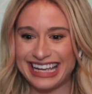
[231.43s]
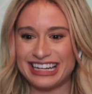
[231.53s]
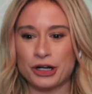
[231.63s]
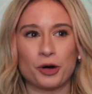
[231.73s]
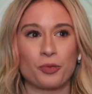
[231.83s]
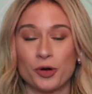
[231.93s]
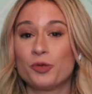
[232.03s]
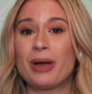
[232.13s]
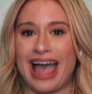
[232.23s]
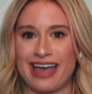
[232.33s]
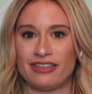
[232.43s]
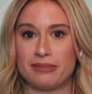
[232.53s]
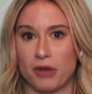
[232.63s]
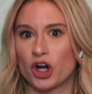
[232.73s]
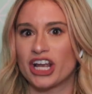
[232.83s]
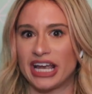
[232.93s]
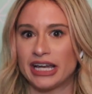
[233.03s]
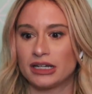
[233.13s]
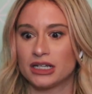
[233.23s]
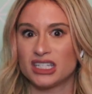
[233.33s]
in a group heavy market
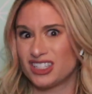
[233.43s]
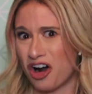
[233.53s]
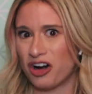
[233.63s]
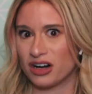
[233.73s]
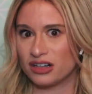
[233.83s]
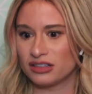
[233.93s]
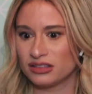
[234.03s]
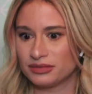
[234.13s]
because it's hard.